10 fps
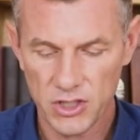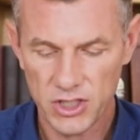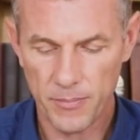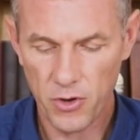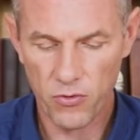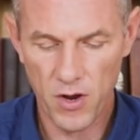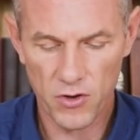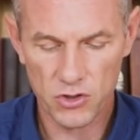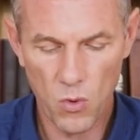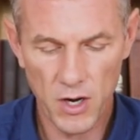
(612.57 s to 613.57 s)
chapter 3,
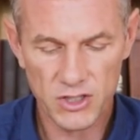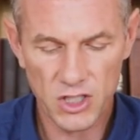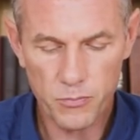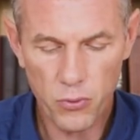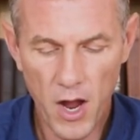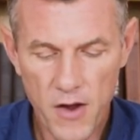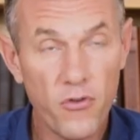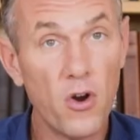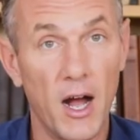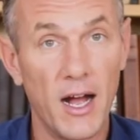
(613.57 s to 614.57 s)
verse 1, it says, pray
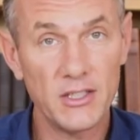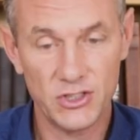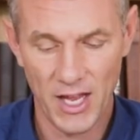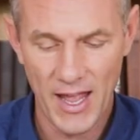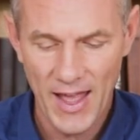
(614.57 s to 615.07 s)
for us